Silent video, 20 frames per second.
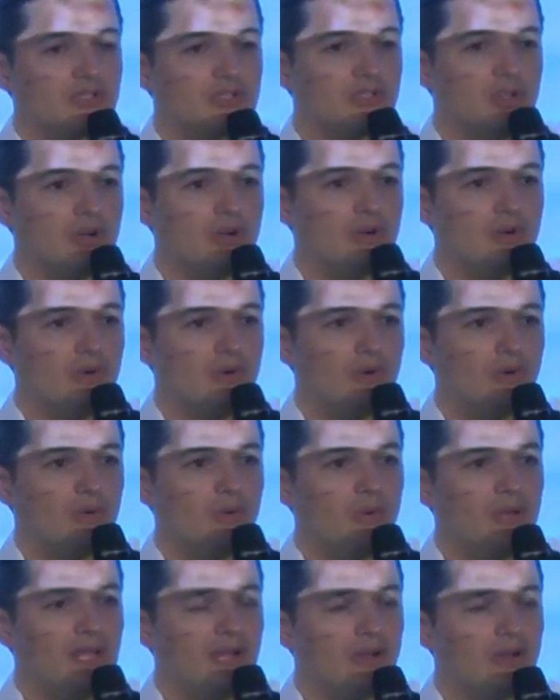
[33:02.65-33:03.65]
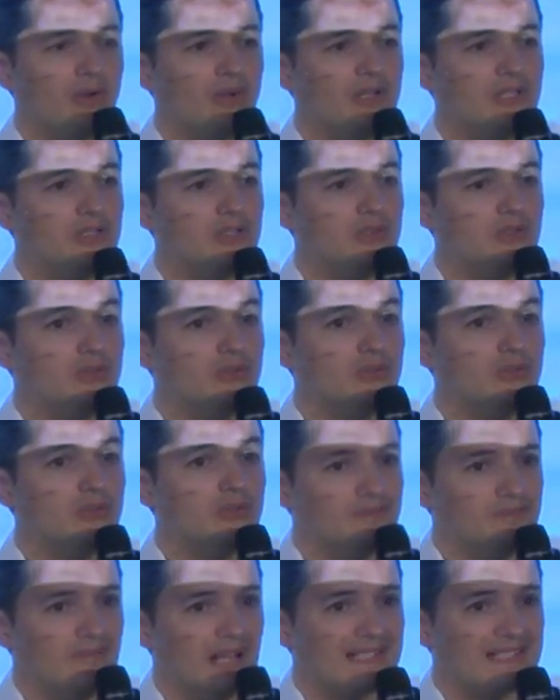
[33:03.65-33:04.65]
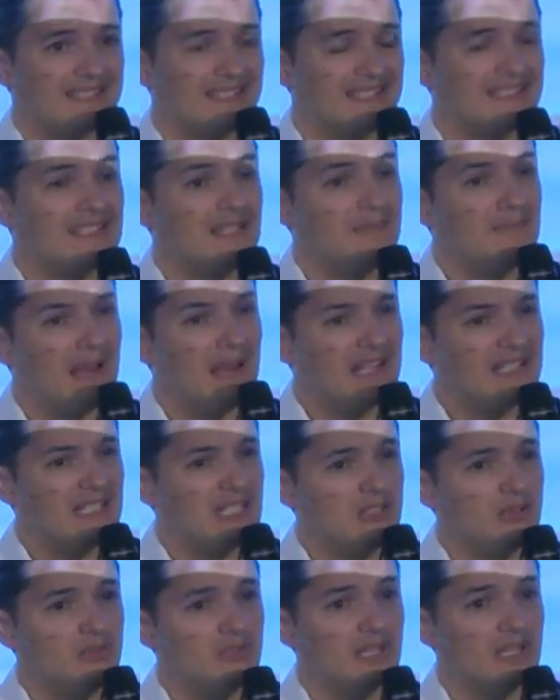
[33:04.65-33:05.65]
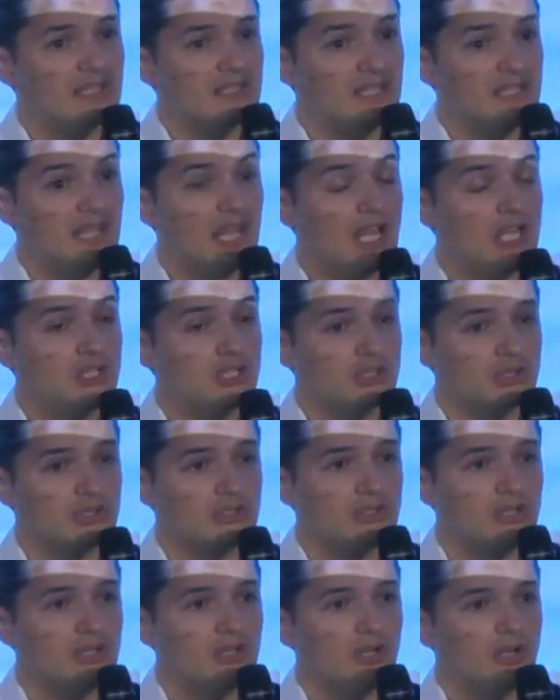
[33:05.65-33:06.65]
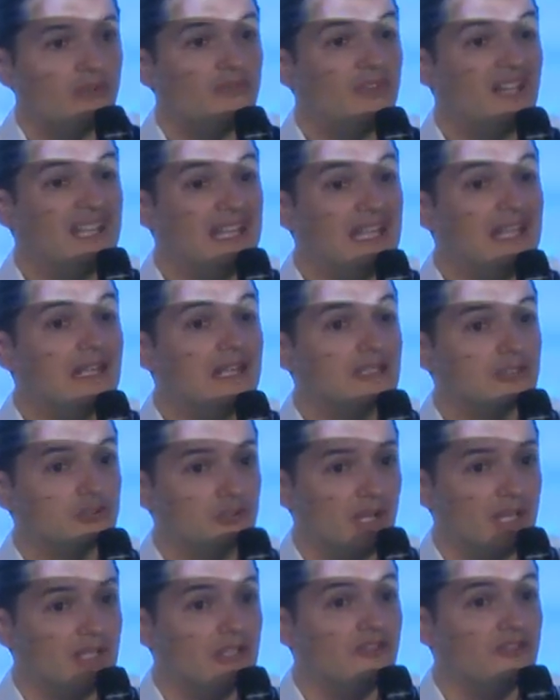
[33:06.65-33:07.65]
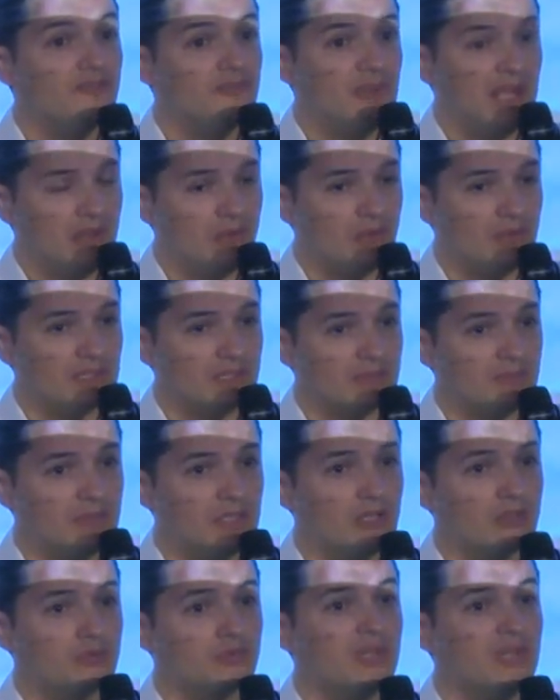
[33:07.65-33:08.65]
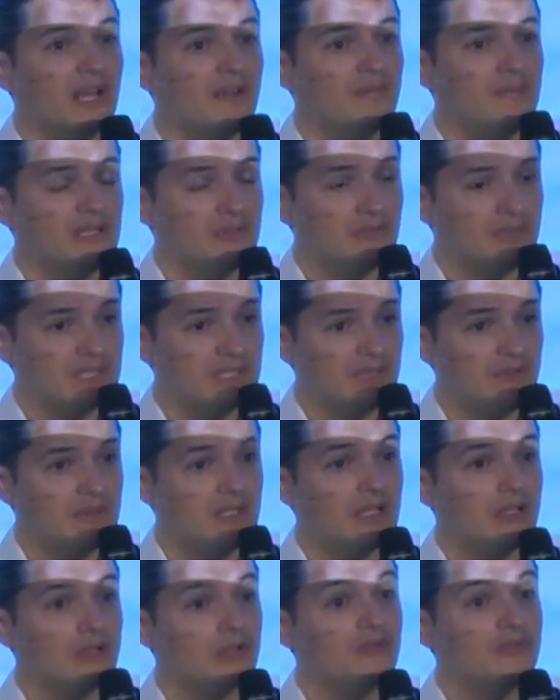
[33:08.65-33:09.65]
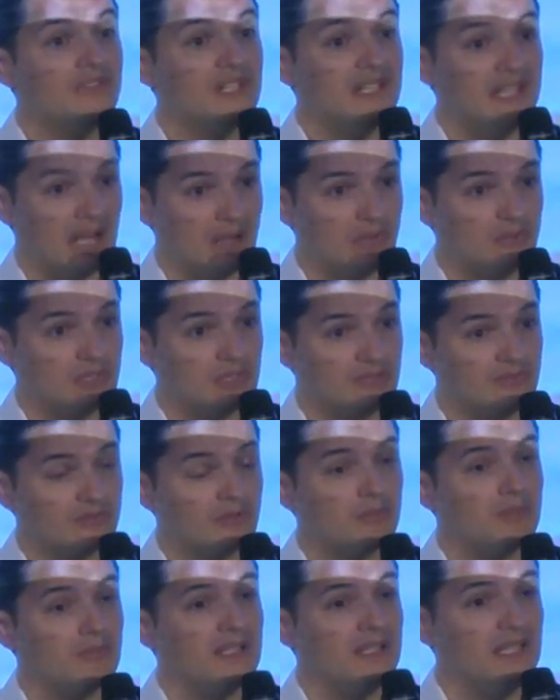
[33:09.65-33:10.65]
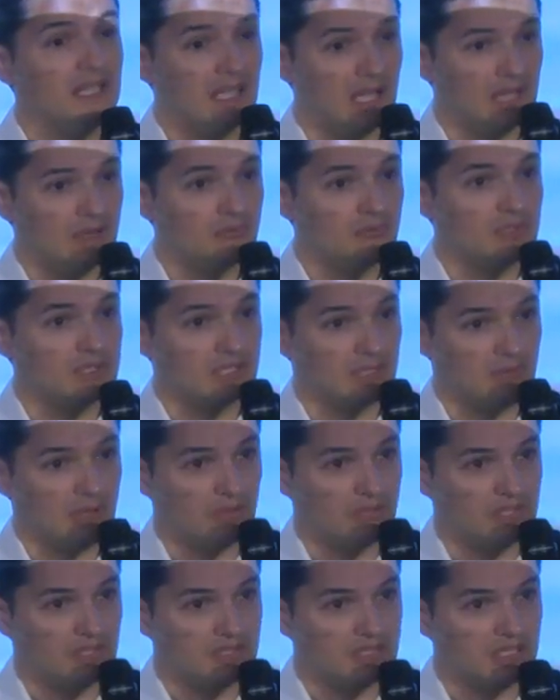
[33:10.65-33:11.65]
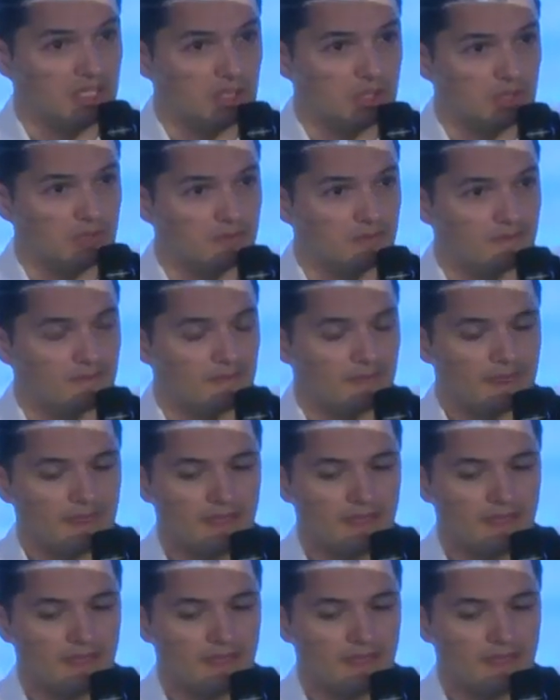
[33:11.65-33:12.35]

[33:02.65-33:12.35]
So we are going to assess the magnitude and the nature of the illegal trade of penguins, because we have been receiving a lot of denounces from many countries about this issue.